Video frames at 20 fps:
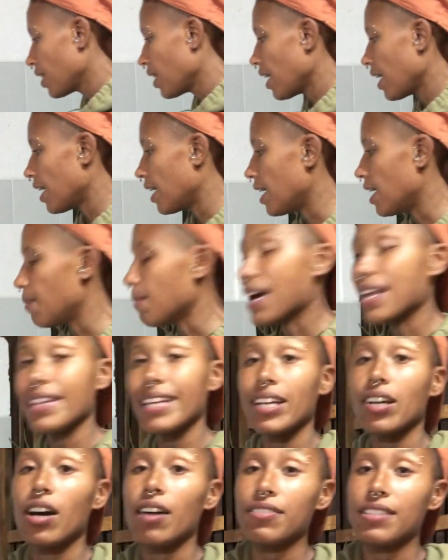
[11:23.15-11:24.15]
And
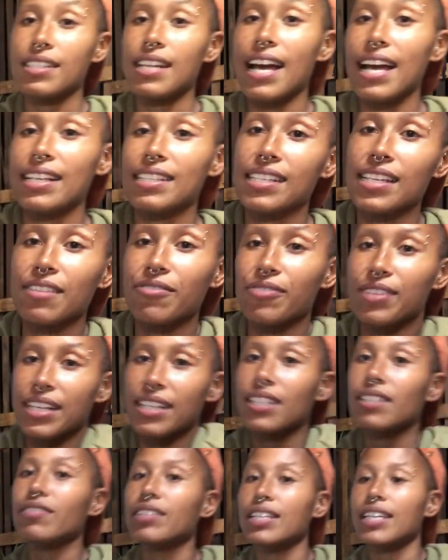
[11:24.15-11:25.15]
then after that, see if we can
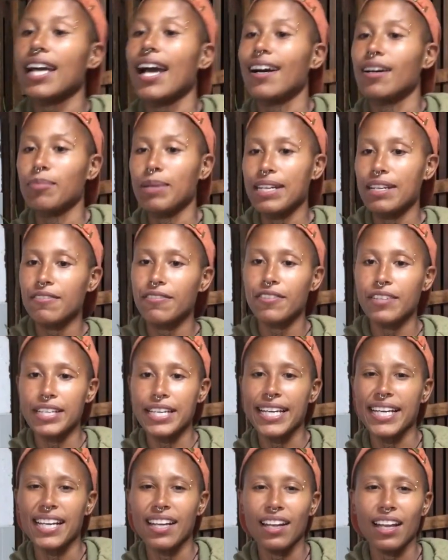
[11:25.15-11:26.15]
live in the Caribbean for a
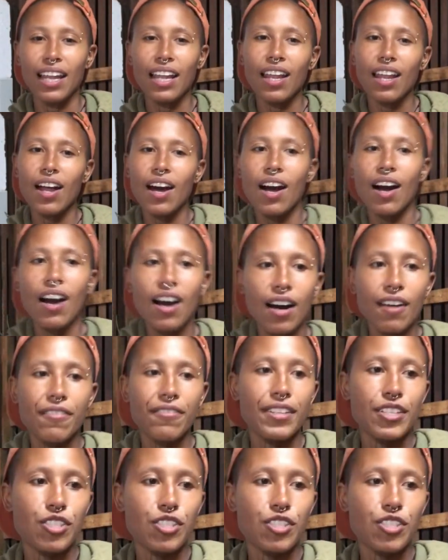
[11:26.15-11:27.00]
year. Love the